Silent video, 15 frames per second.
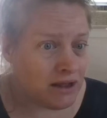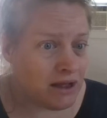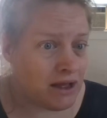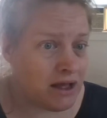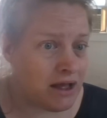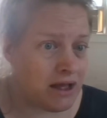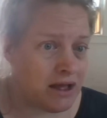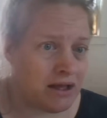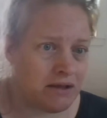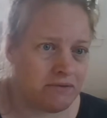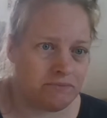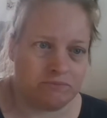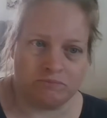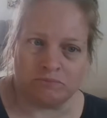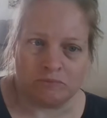
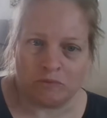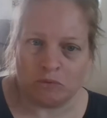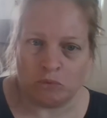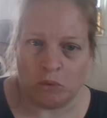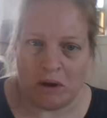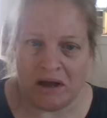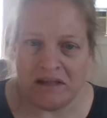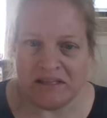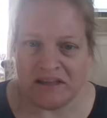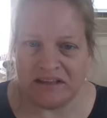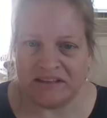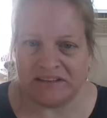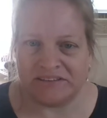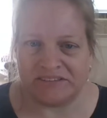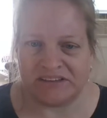Um, one
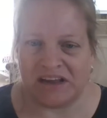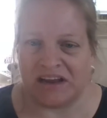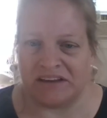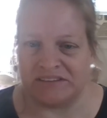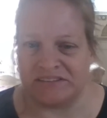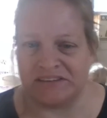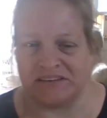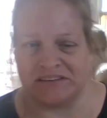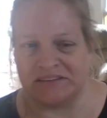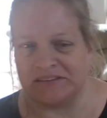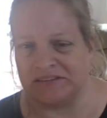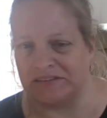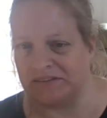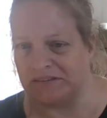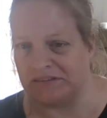is
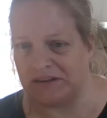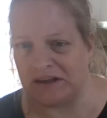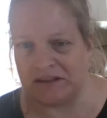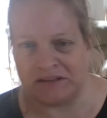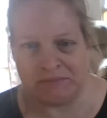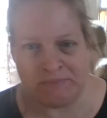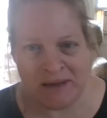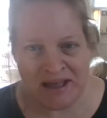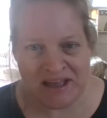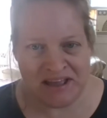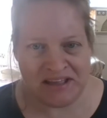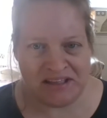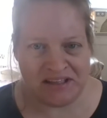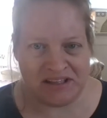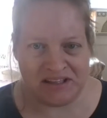challenging a
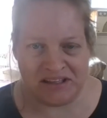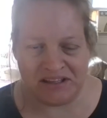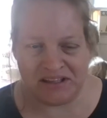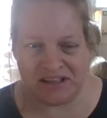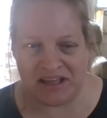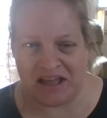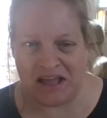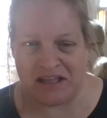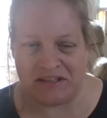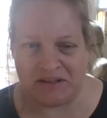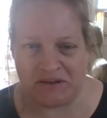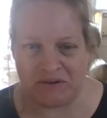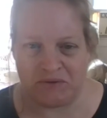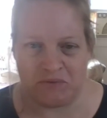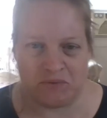debate
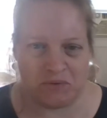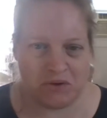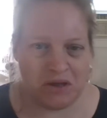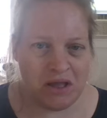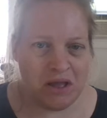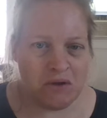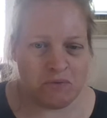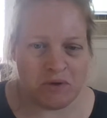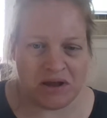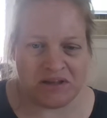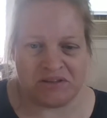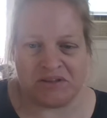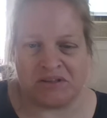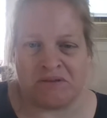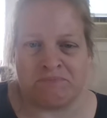and
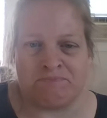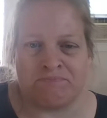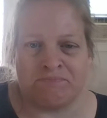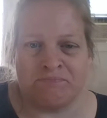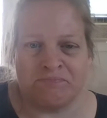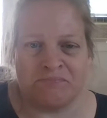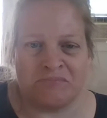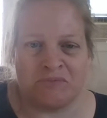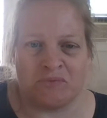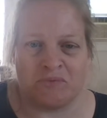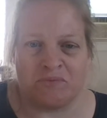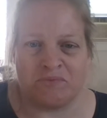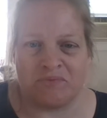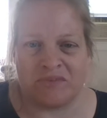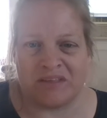wanting to de-
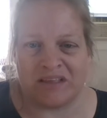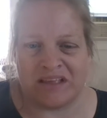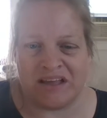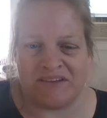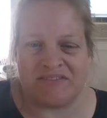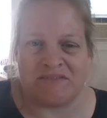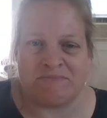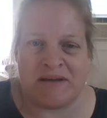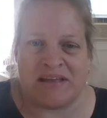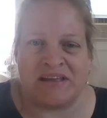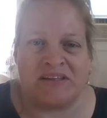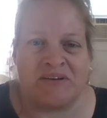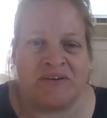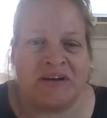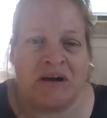give the
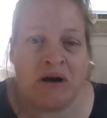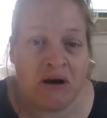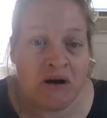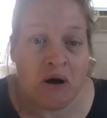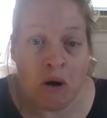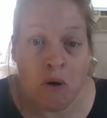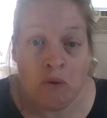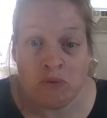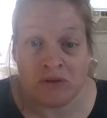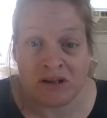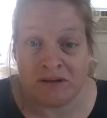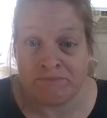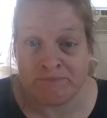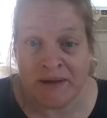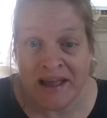money to her own
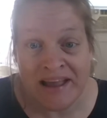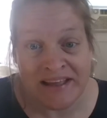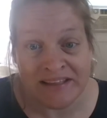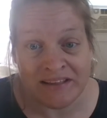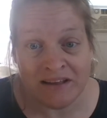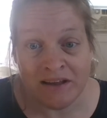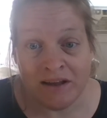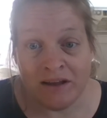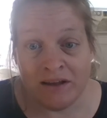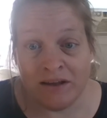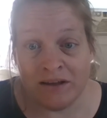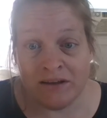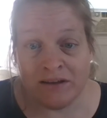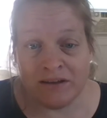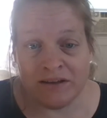campaign,
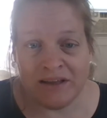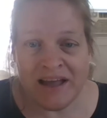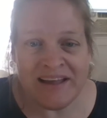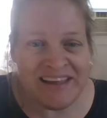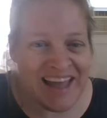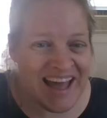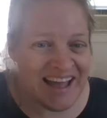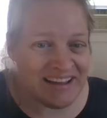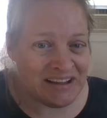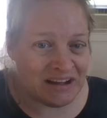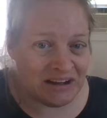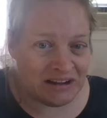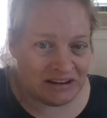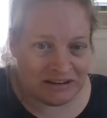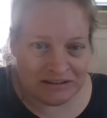a cat
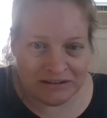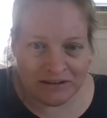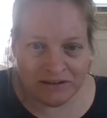call.